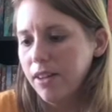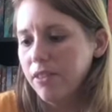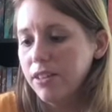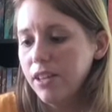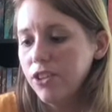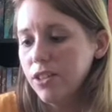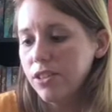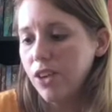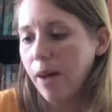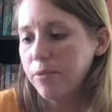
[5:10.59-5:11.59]
The ninja
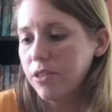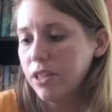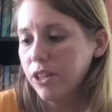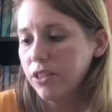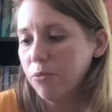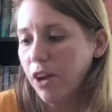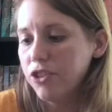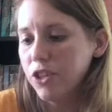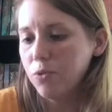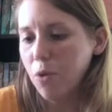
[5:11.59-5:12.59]
stopped near the
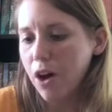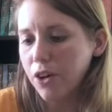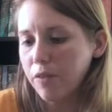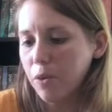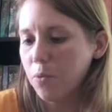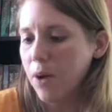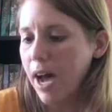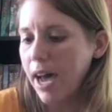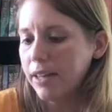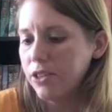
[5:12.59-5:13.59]
rushing water of the
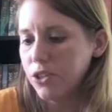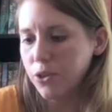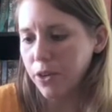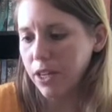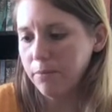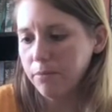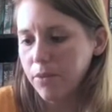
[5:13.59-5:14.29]
wide stream.